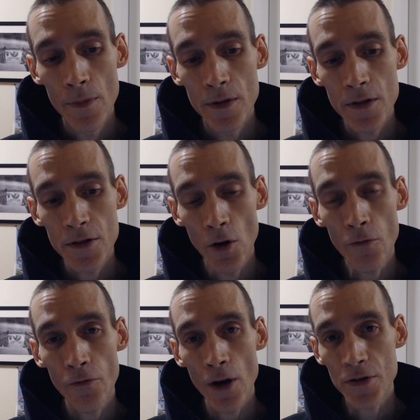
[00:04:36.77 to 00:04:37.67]
so
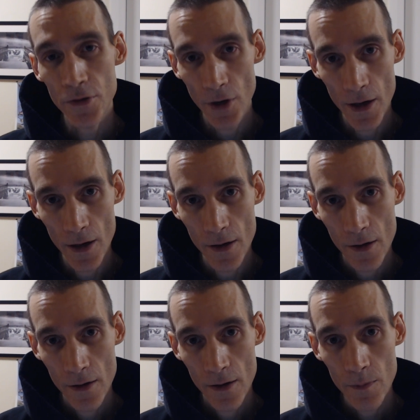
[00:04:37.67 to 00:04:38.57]
frustrated
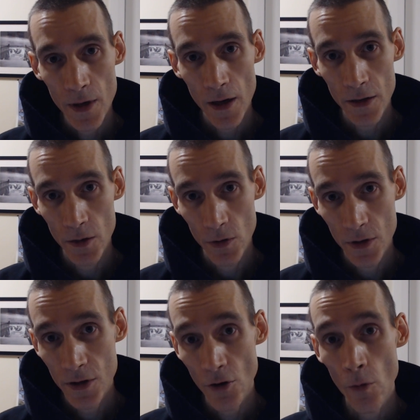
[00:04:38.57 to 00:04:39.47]
because it was
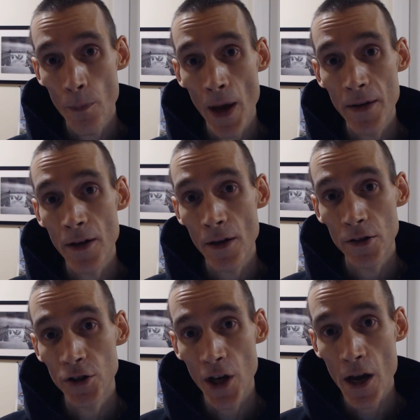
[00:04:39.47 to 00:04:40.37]
so bent out of
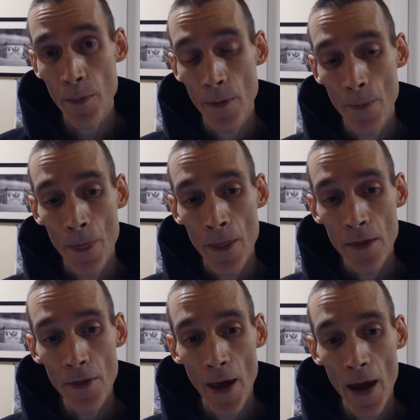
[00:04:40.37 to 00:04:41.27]
shape
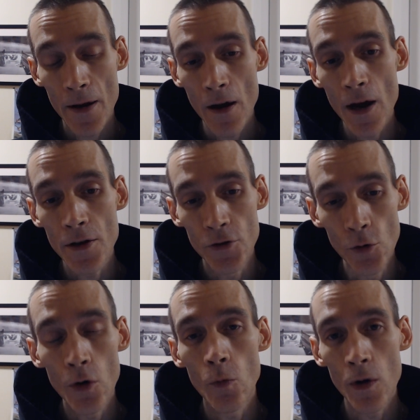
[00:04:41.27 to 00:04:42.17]
that I
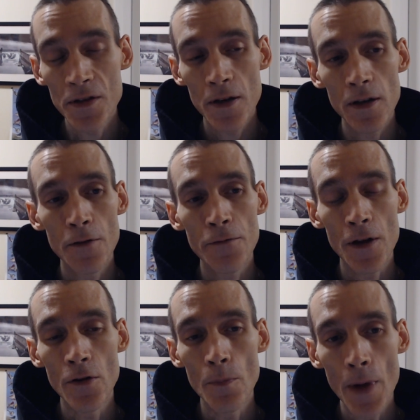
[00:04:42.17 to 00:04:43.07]
knew it wasn't going to fit
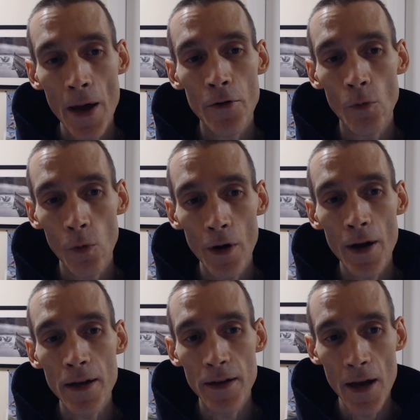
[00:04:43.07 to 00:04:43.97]
no matter what
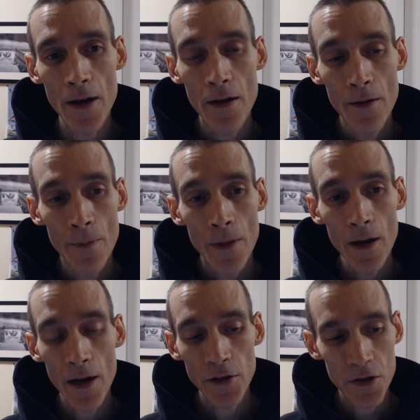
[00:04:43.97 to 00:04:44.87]
I did,
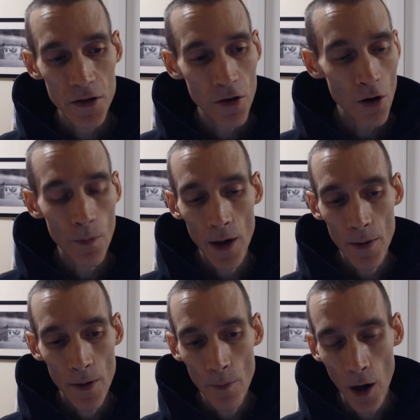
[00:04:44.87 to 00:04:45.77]
and I just took my
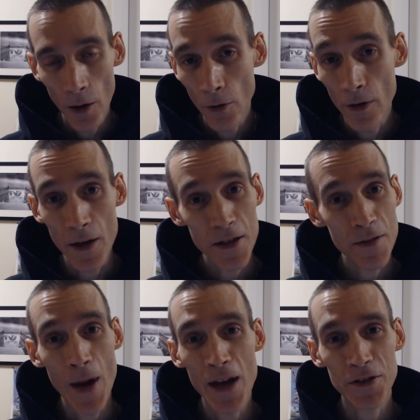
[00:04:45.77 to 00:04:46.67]
model and I
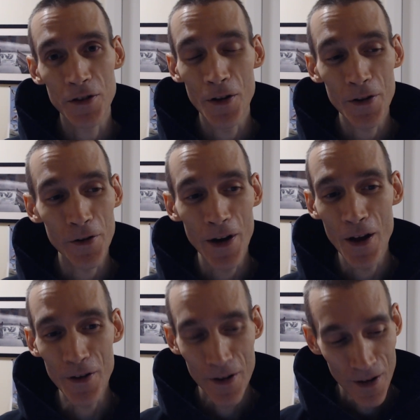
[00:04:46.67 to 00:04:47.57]
smashed it on the
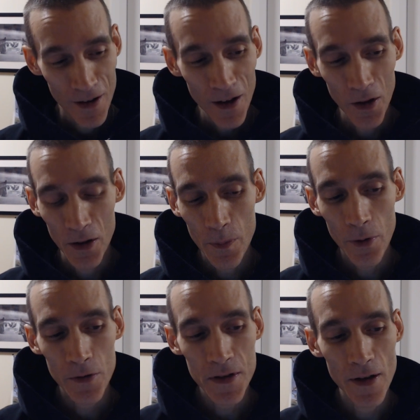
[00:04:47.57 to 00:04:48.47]
ground. And the
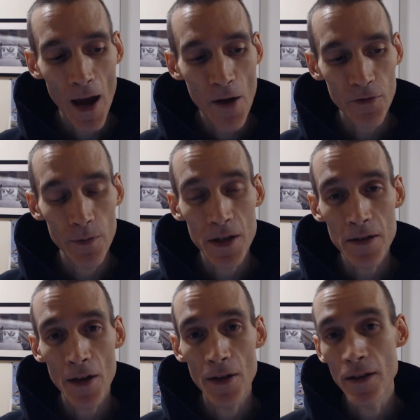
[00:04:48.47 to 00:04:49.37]
person after me
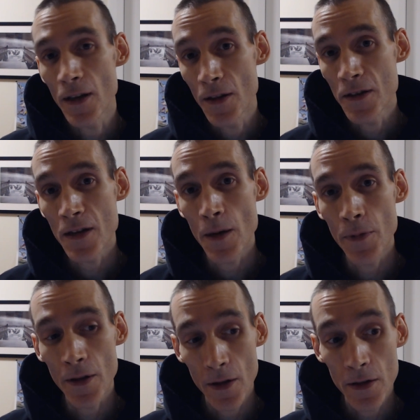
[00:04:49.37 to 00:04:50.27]
said they did the same
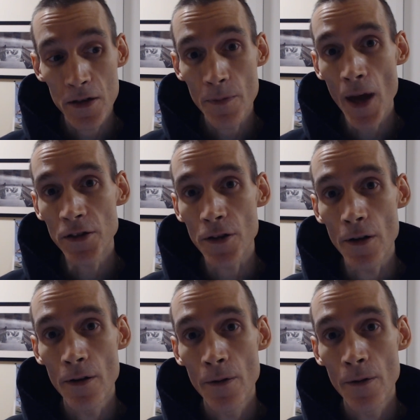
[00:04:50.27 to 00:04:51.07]
thing, that they smashed it.